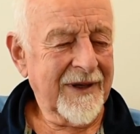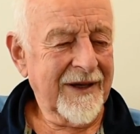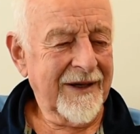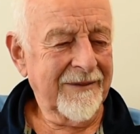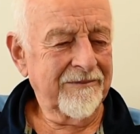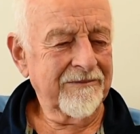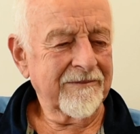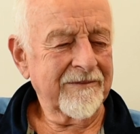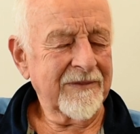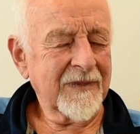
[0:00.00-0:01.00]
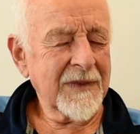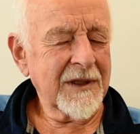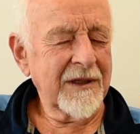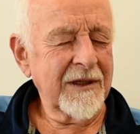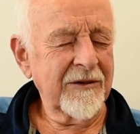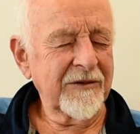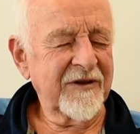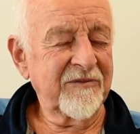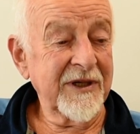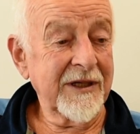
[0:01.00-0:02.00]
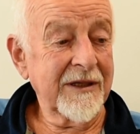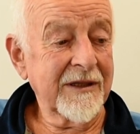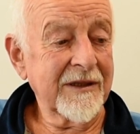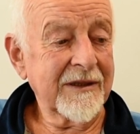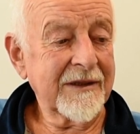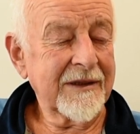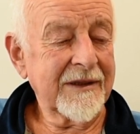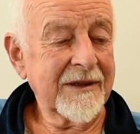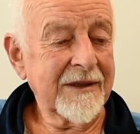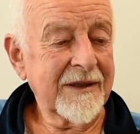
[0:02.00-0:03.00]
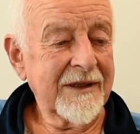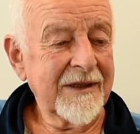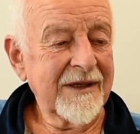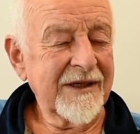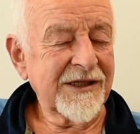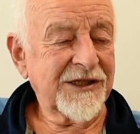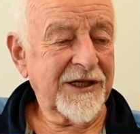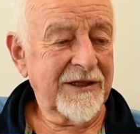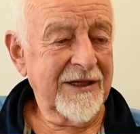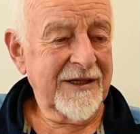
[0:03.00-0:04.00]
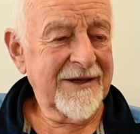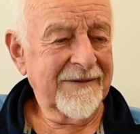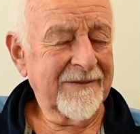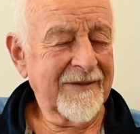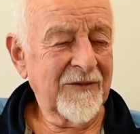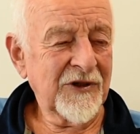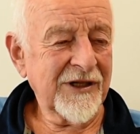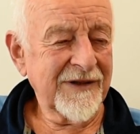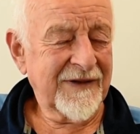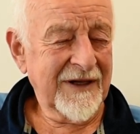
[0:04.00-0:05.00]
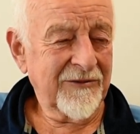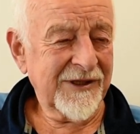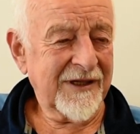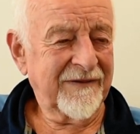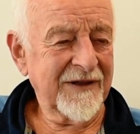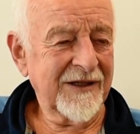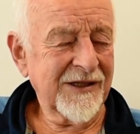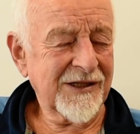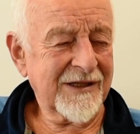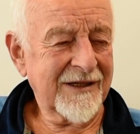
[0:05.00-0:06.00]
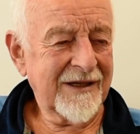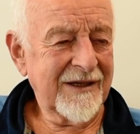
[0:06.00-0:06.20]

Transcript: It would have been Sydney, which I think was the first.